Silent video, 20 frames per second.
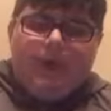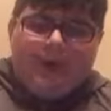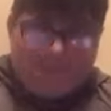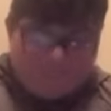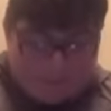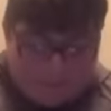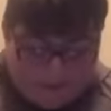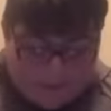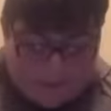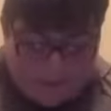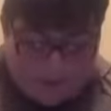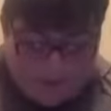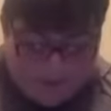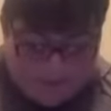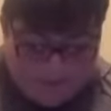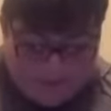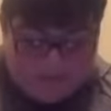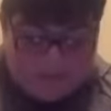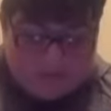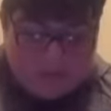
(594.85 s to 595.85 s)
I'm thinking of going
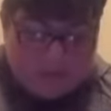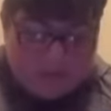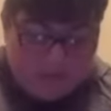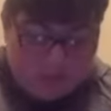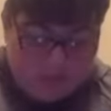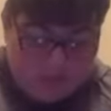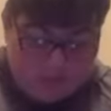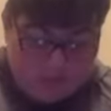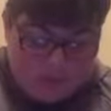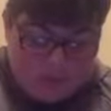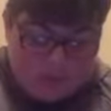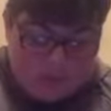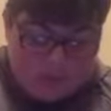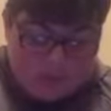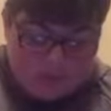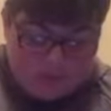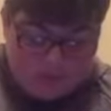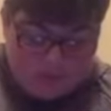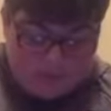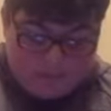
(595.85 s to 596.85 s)
there too.
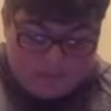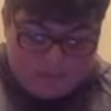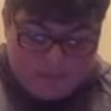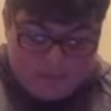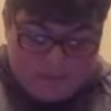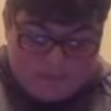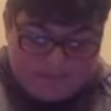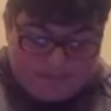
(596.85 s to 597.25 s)
So,